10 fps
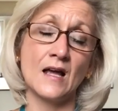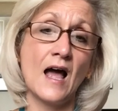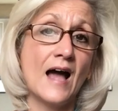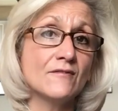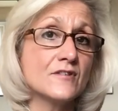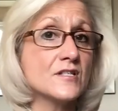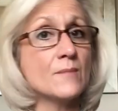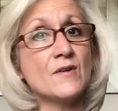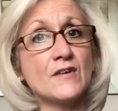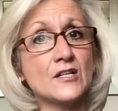And for some
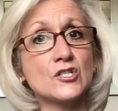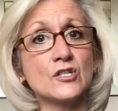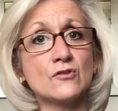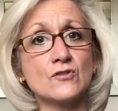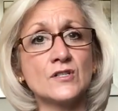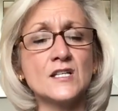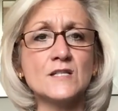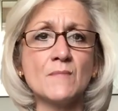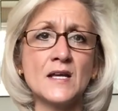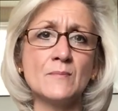of our children this
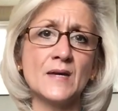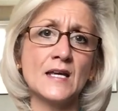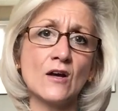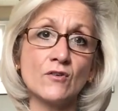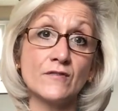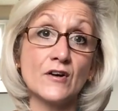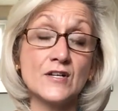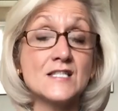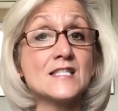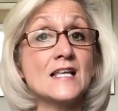may be on a very
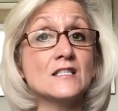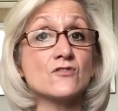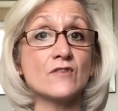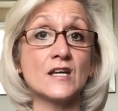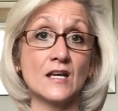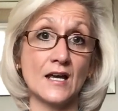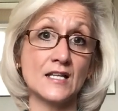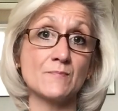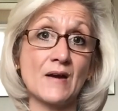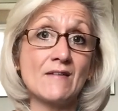sensory,
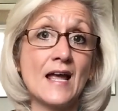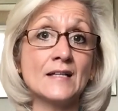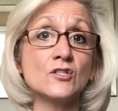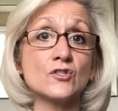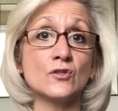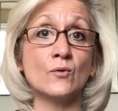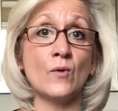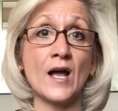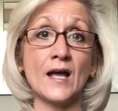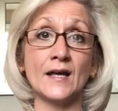experiential
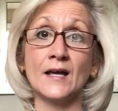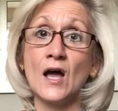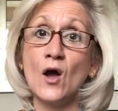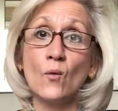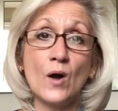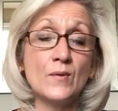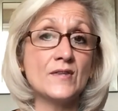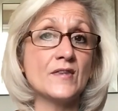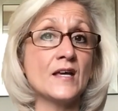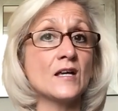way, where we
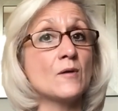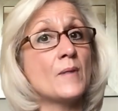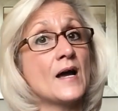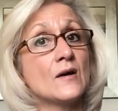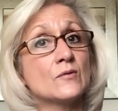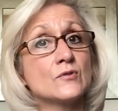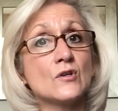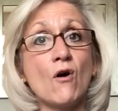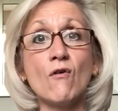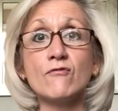think about
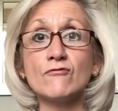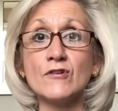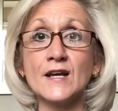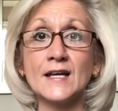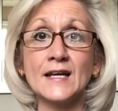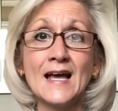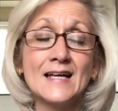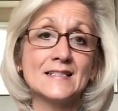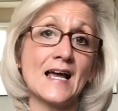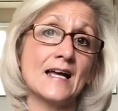offering
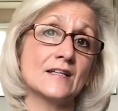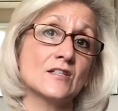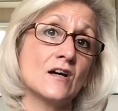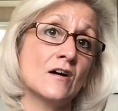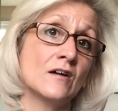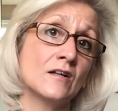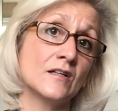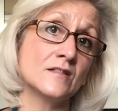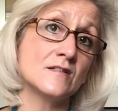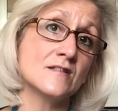tactile
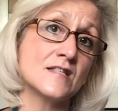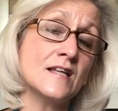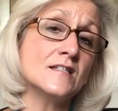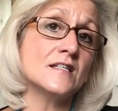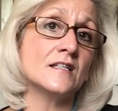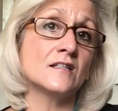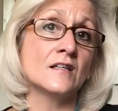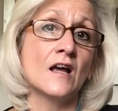and scented